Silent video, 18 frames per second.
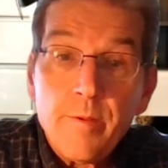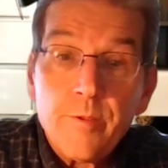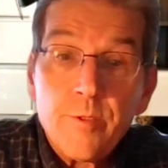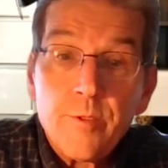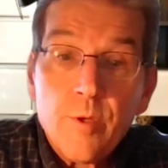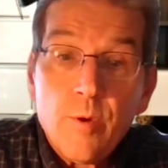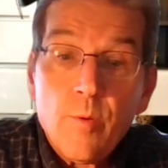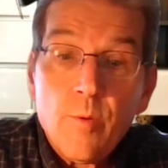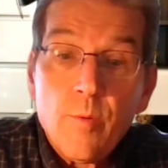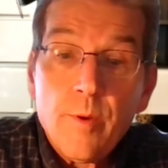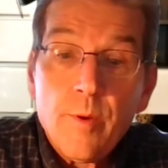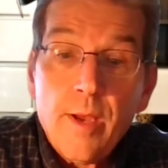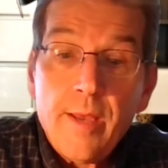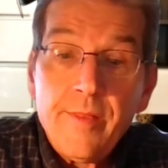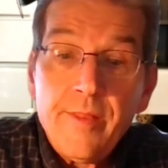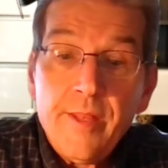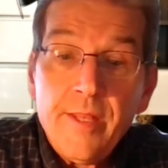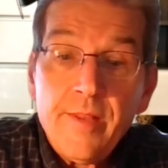So
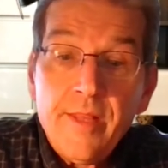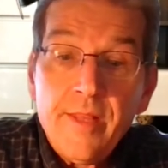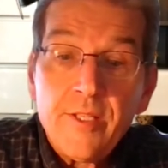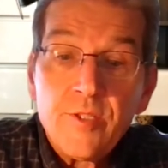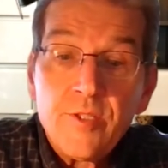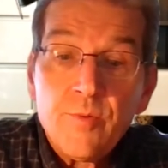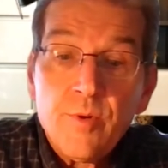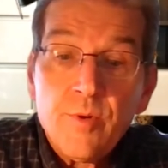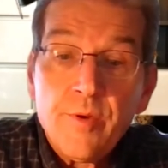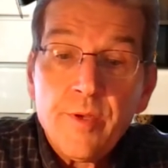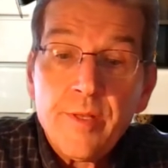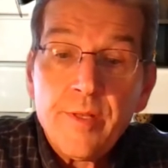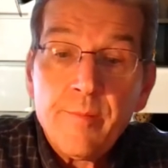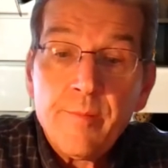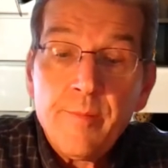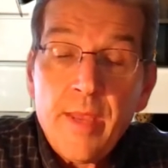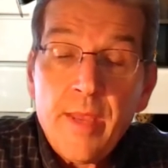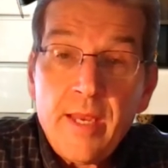I think that's really
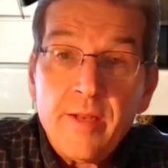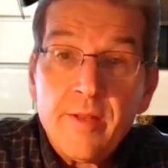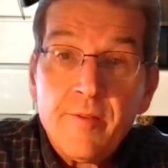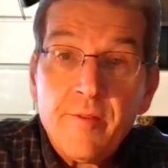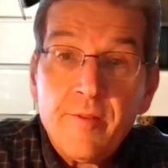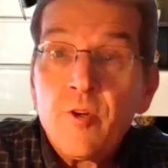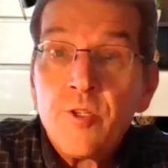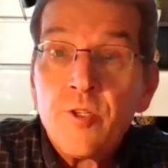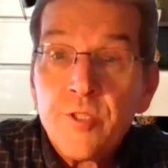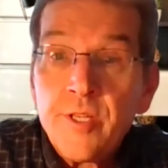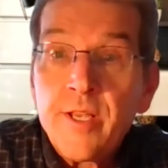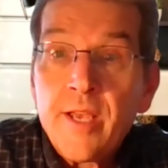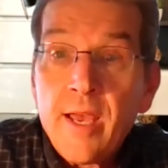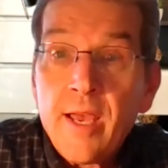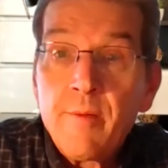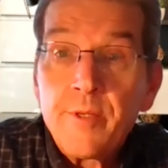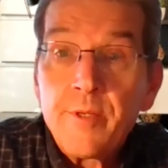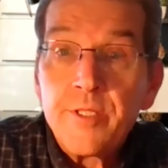the first thing
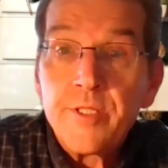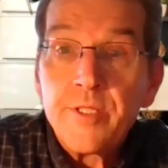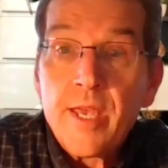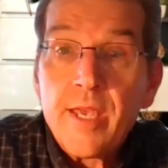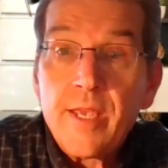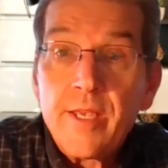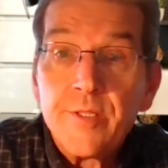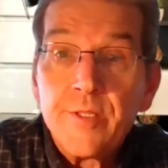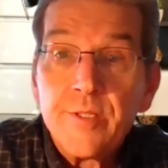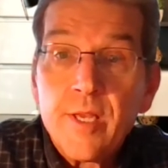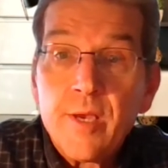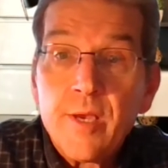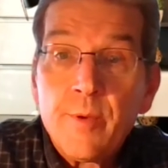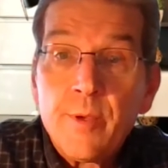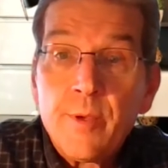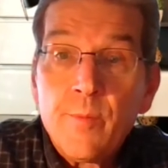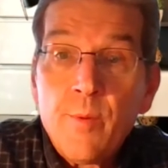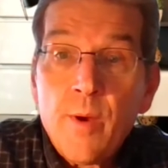I would say is
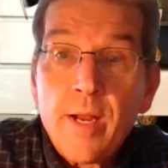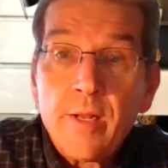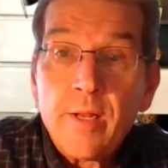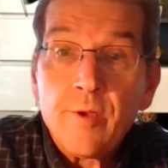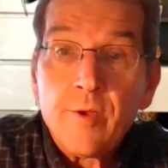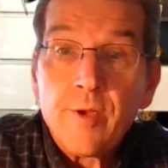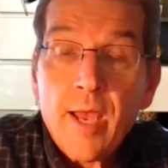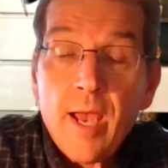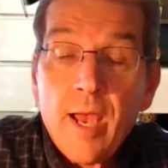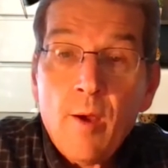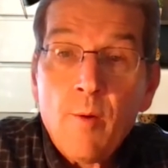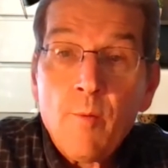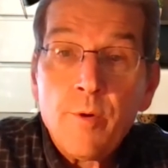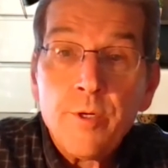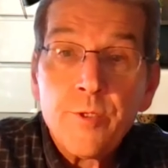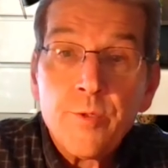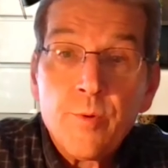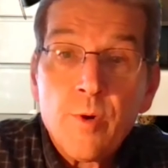that we want to look
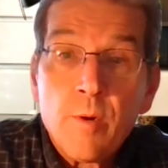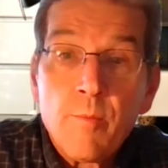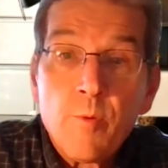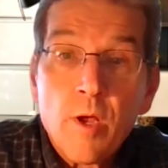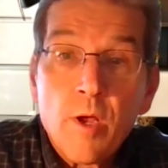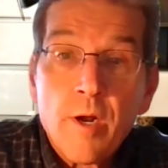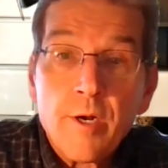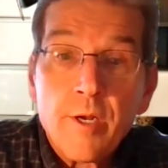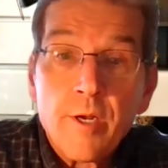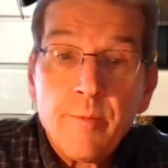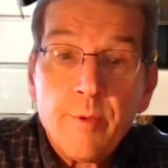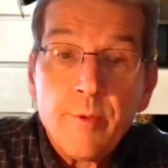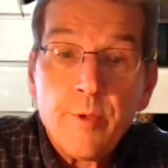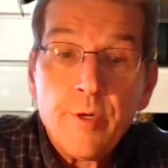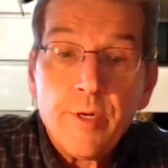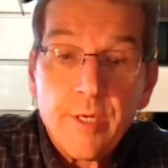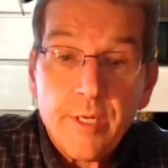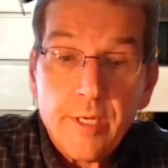outward to our broader
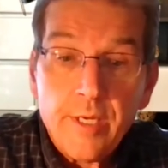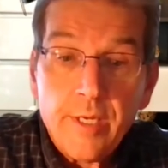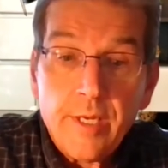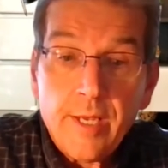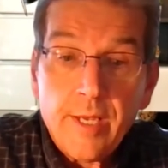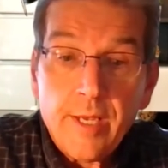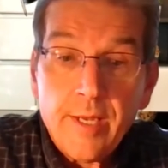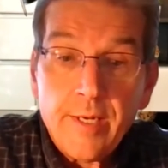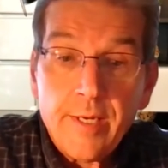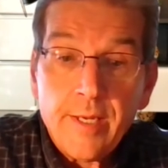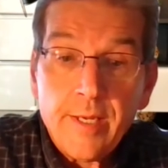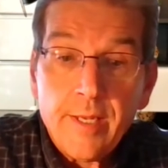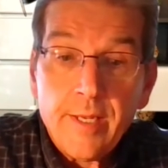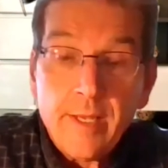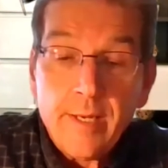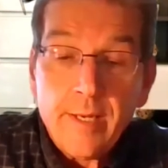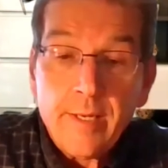community and